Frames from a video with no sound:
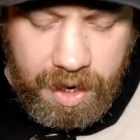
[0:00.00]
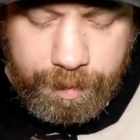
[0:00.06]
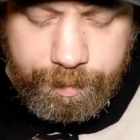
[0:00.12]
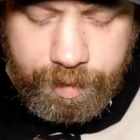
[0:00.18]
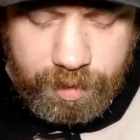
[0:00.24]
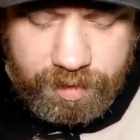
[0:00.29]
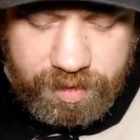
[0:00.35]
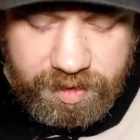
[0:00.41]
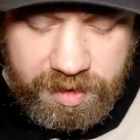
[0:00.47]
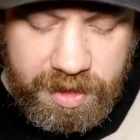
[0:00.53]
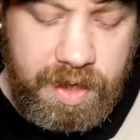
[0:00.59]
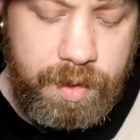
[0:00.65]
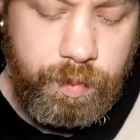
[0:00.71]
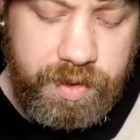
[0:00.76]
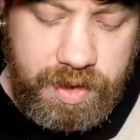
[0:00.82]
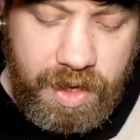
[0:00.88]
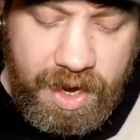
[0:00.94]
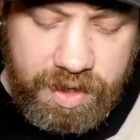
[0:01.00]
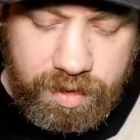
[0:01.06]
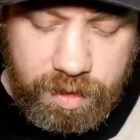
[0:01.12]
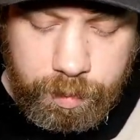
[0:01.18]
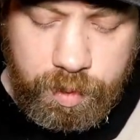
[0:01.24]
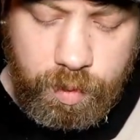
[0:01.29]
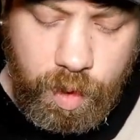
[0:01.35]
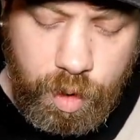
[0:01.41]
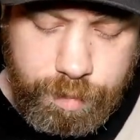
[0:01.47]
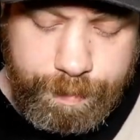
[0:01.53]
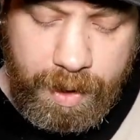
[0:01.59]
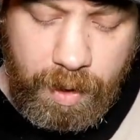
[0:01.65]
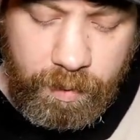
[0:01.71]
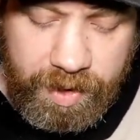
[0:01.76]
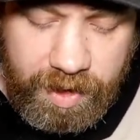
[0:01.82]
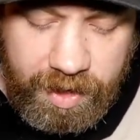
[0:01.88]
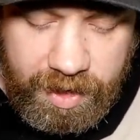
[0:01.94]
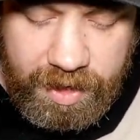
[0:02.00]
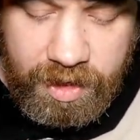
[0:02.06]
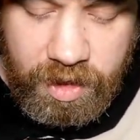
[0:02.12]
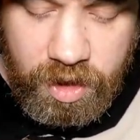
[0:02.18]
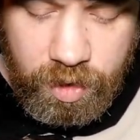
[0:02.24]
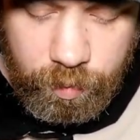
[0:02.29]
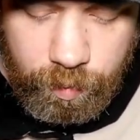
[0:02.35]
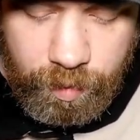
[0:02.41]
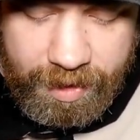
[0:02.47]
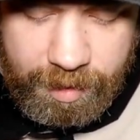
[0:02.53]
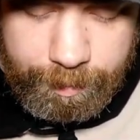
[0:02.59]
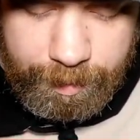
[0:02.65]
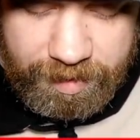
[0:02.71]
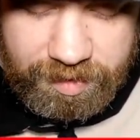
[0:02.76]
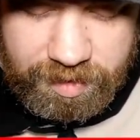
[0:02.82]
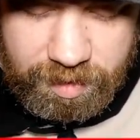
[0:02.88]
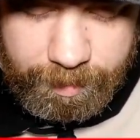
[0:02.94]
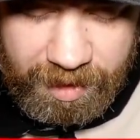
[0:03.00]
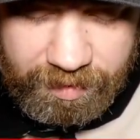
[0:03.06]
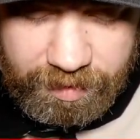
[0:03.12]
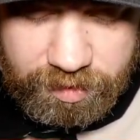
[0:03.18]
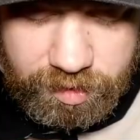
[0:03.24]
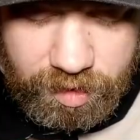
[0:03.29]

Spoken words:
You can see him with the NWO belt here. Really buzzing about